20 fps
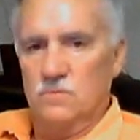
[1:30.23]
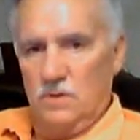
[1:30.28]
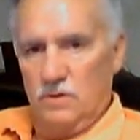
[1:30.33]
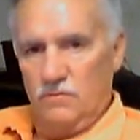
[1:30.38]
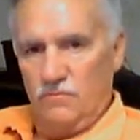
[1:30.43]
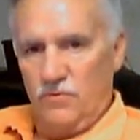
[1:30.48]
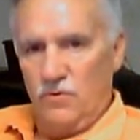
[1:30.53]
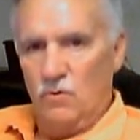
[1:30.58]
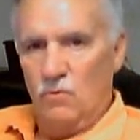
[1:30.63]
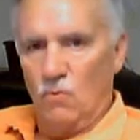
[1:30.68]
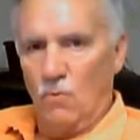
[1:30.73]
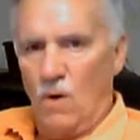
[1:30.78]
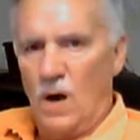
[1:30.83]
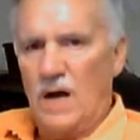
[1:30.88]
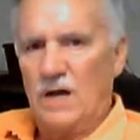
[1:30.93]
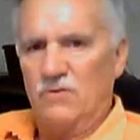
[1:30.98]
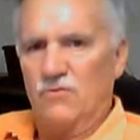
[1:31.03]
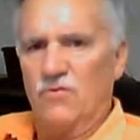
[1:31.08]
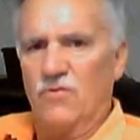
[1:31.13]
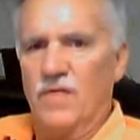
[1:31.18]
if you
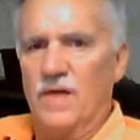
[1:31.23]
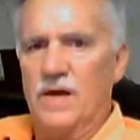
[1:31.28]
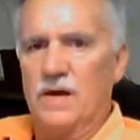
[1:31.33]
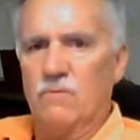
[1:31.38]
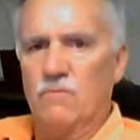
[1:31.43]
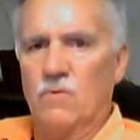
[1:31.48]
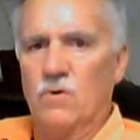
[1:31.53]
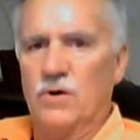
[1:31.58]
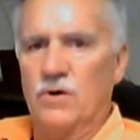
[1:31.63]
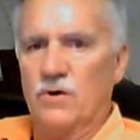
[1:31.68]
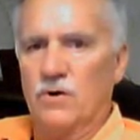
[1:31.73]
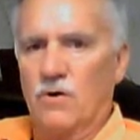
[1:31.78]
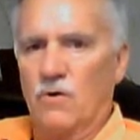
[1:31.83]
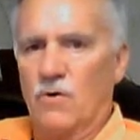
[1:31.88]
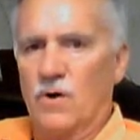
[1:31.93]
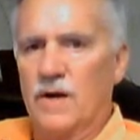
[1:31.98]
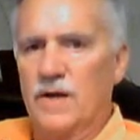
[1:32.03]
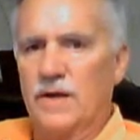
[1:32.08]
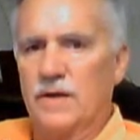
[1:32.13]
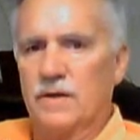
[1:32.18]
watch that when you're
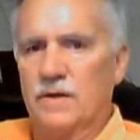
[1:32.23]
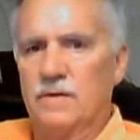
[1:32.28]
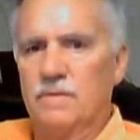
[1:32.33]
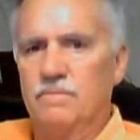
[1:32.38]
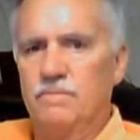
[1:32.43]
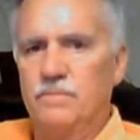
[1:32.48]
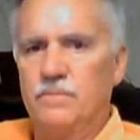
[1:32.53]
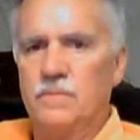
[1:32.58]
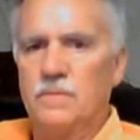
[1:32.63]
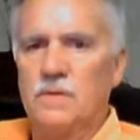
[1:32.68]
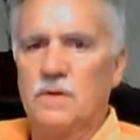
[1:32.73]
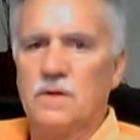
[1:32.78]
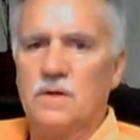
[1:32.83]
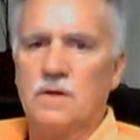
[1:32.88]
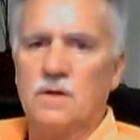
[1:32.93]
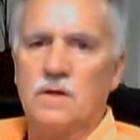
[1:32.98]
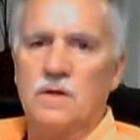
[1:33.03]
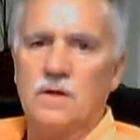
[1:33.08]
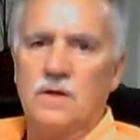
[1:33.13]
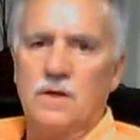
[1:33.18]
cranking,
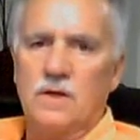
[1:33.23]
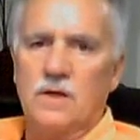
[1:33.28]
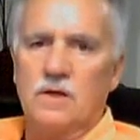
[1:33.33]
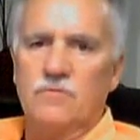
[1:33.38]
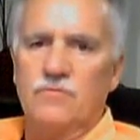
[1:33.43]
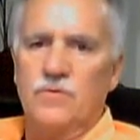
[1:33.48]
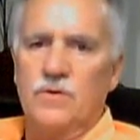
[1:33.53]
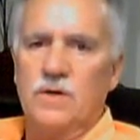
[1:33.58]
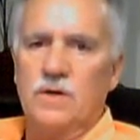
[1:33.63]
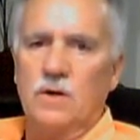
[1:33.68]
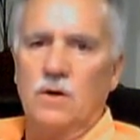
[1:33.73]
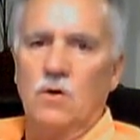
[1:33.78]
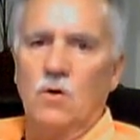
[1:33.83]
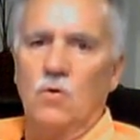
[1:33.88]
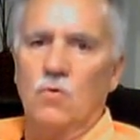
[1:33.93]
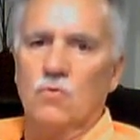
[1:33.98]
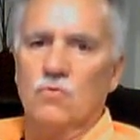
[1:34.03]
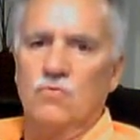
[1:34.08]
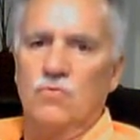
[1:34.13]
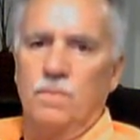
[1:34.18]
if it
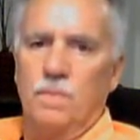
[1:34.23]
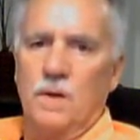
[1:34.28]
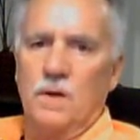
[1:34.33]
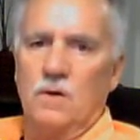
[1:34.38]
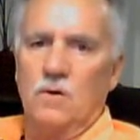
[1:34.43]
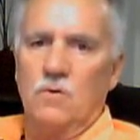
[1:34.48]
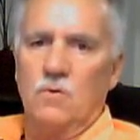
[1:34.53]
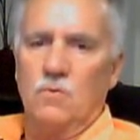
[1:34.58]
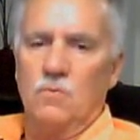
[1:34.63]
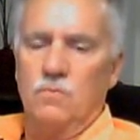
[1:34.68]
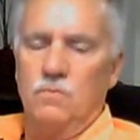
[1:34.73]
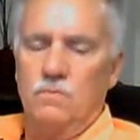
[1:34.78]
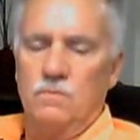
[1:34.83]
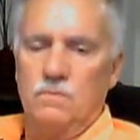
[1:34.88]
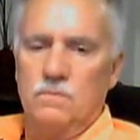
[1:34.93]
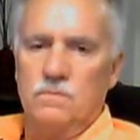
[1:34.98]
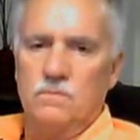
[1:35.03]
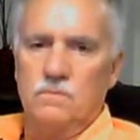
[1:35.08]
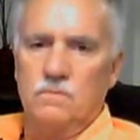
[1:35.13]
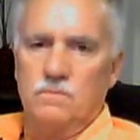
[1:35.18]
goes below
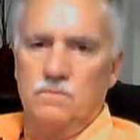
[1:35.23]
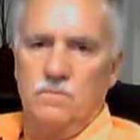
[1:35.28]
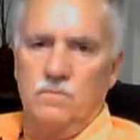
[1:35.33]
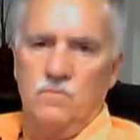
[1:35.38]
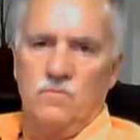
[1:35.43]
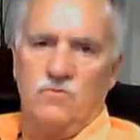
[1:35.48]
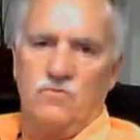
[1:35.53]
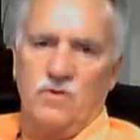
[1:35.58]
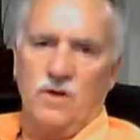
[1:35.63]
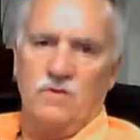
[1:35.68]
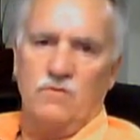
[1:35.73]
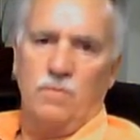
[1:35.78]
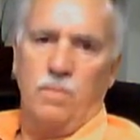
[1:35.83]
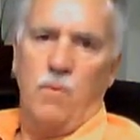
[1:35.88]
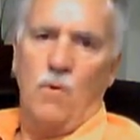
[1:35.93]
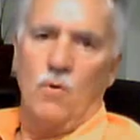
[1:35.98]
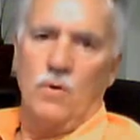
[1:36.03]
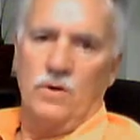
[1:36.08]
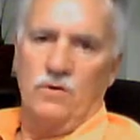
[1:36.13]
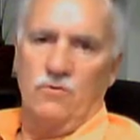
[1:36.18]

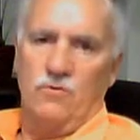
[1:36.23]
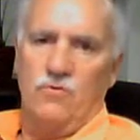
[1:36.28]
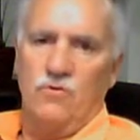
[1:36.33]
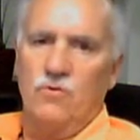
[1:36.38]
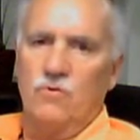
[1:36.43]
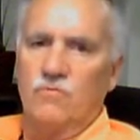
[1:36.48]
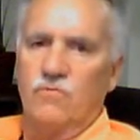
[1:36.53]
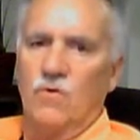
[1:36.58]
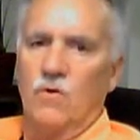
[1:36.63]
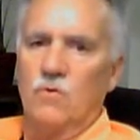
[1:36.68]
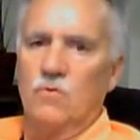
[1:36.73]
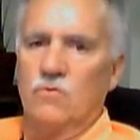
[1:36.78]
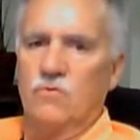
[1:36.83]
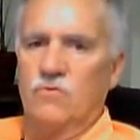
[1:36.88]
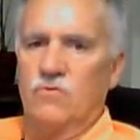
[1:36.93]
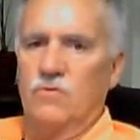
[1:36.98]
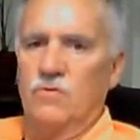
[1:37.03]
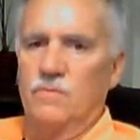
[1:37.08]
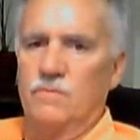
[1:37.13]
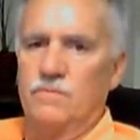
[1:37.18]
6.2
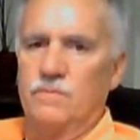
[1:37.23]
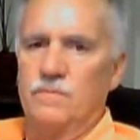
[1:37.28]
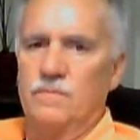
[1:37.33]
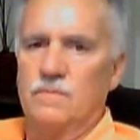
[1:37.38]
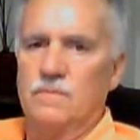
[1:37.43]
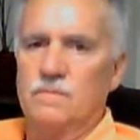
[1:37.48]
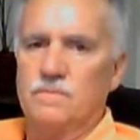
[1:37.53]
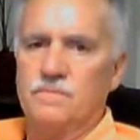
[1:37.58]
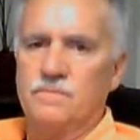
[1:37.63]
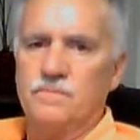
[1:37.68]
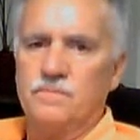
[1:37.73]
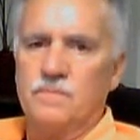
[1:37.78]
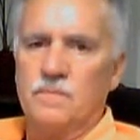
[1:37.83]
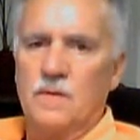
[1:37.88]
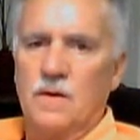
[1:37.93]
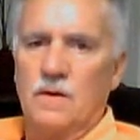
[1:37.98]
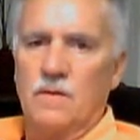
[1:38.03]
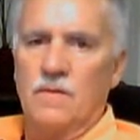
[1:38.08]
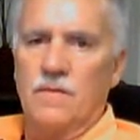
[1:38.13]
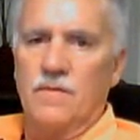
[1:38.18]
volts,
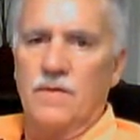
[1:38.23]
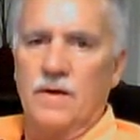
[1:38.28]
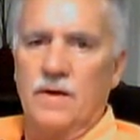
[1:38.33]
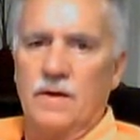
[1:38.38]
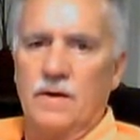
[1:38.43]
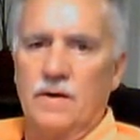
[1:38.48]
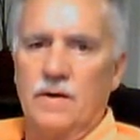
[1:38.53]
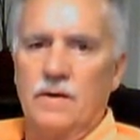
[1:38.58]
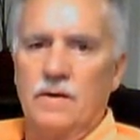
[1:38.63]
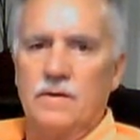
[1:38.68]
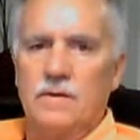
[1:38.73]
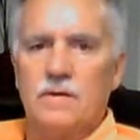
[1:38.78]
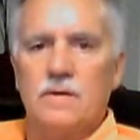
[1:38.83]
then